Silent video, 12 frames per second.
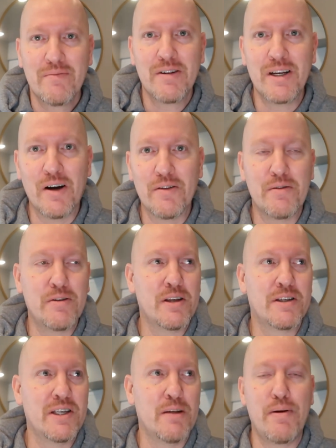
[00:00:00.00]
You know,
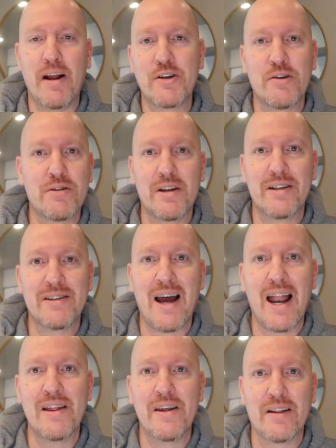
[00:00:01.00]
you see the pictures, and it's
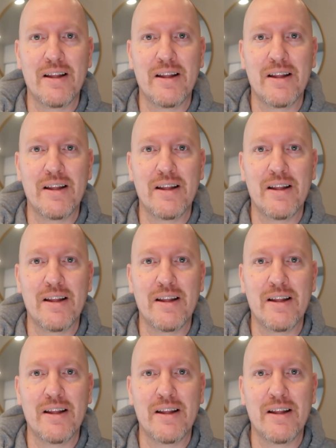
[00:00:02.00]
not anything